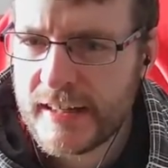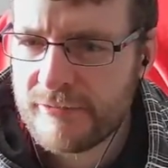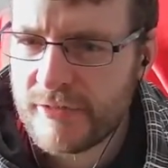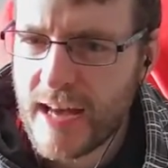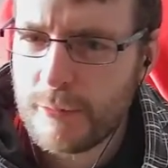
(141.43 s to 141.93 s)

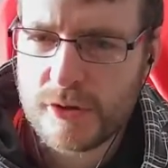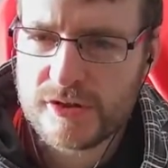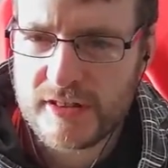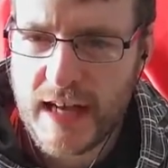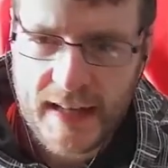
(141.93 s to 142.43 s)
If that
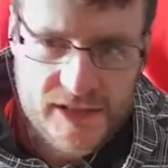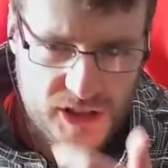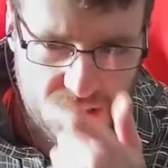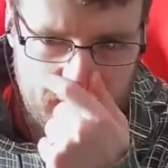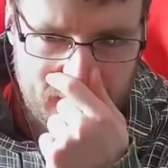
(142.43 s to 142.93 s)
was
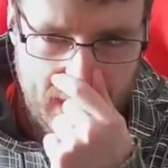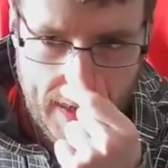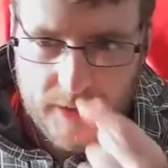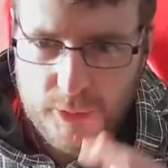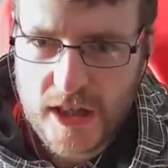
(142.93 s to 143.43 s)
actually
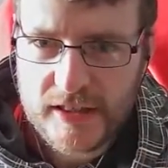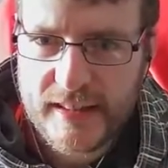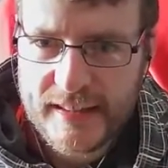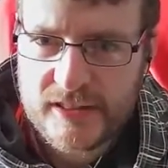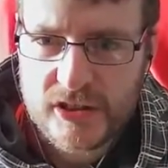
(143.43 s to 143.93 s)
anyone
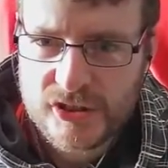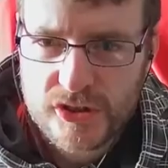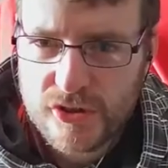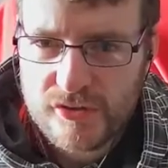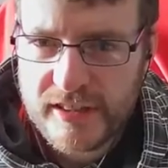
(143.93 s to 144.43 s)
in the
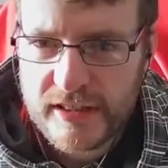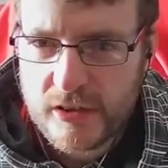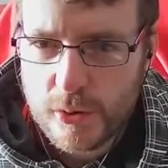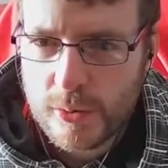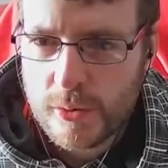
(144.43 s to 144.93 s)

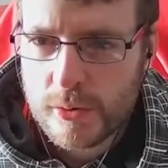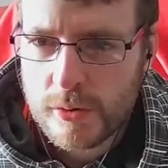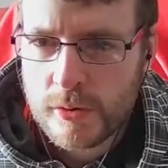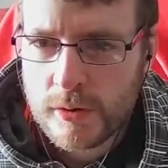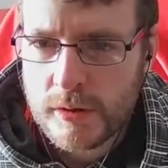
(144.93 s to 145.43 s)
story or